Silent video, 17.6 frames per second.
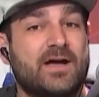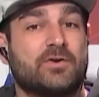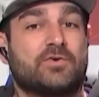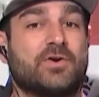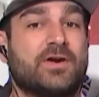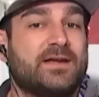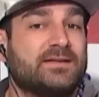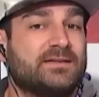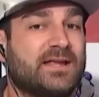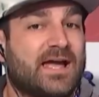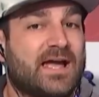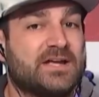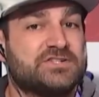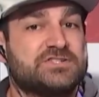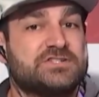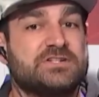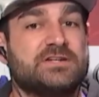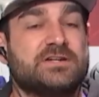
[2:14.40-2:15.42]
out great
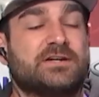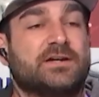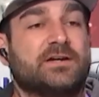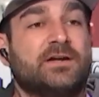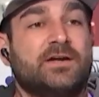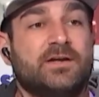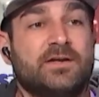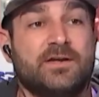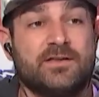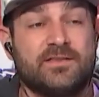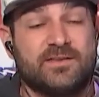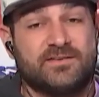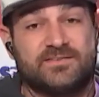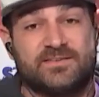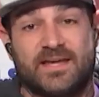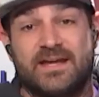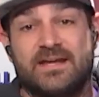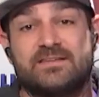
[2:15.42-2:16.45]
last year. The
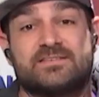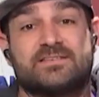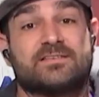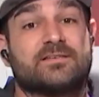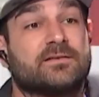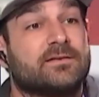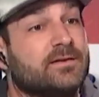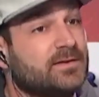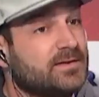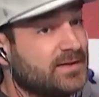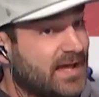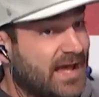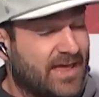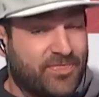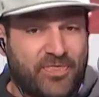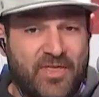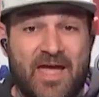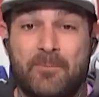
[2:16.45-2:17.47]
Saints
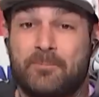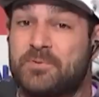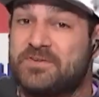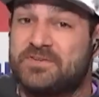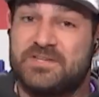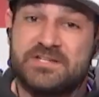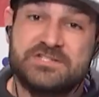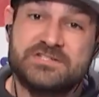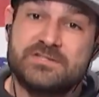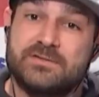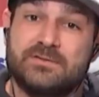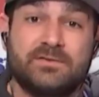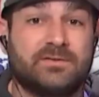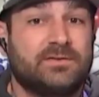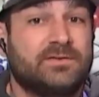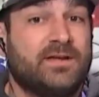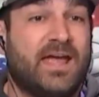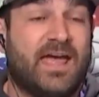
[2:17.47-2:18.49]
at that position
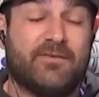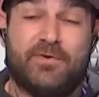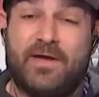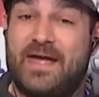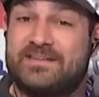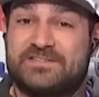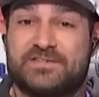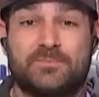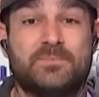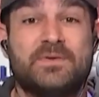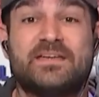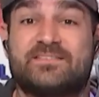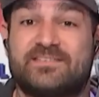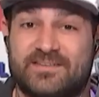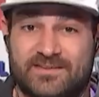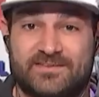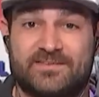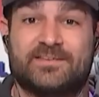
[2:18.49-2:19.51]
have had some
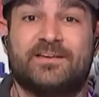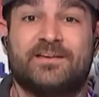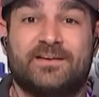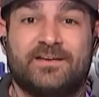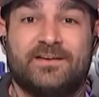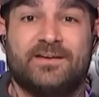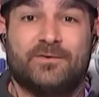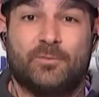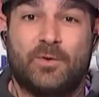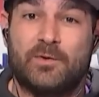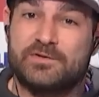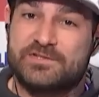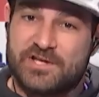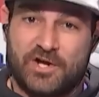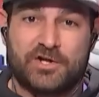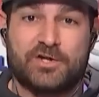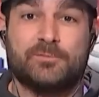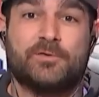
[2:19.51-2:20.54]
misses. We were
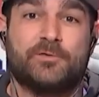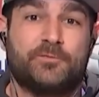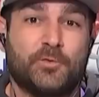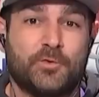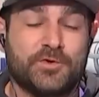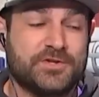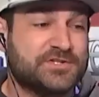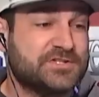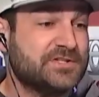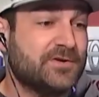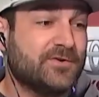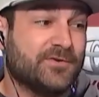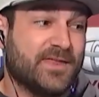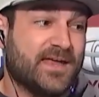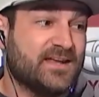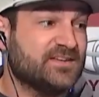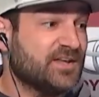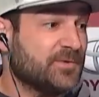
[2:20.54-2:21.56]
talking before the show.
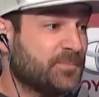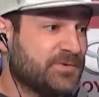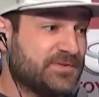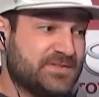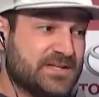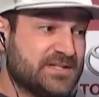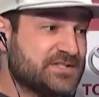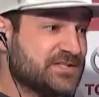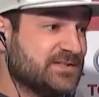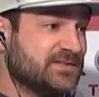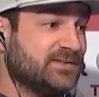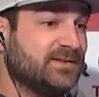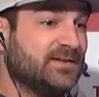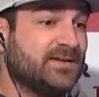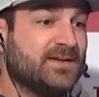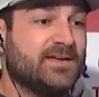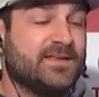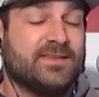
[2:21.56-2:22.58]
That is a position
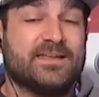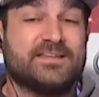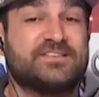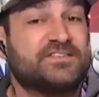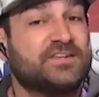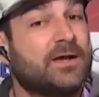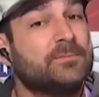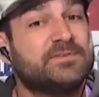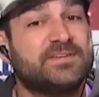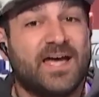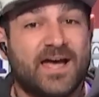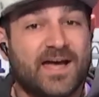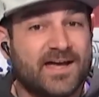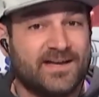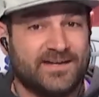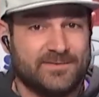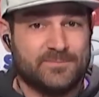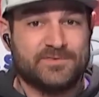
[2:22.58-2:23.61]
that
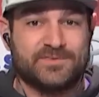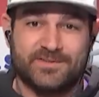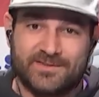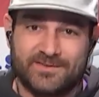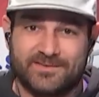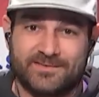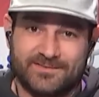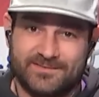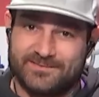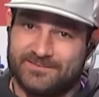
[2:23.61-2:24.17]
sometimes,